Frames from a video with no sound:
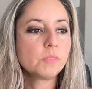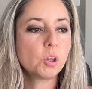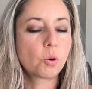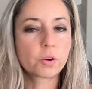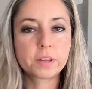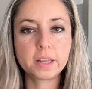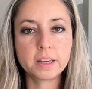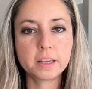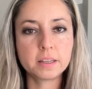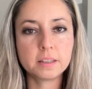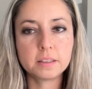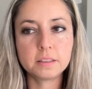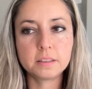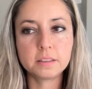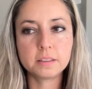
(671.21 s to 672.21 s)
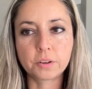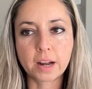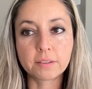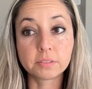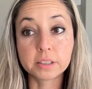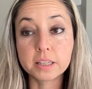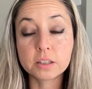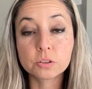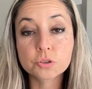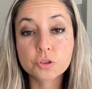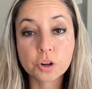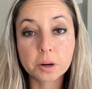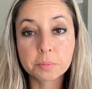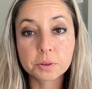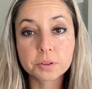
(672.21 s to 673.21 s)
or they, you know, have legal
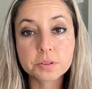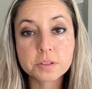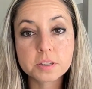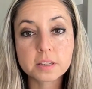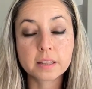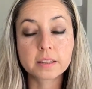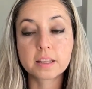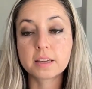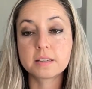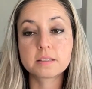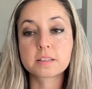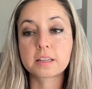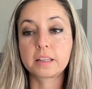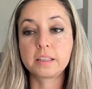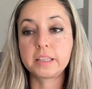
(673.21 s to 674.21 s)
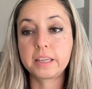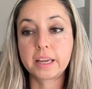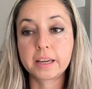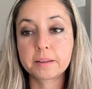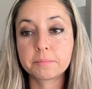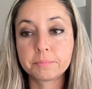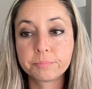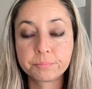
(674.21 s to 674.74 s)
troubles and they suddenly can't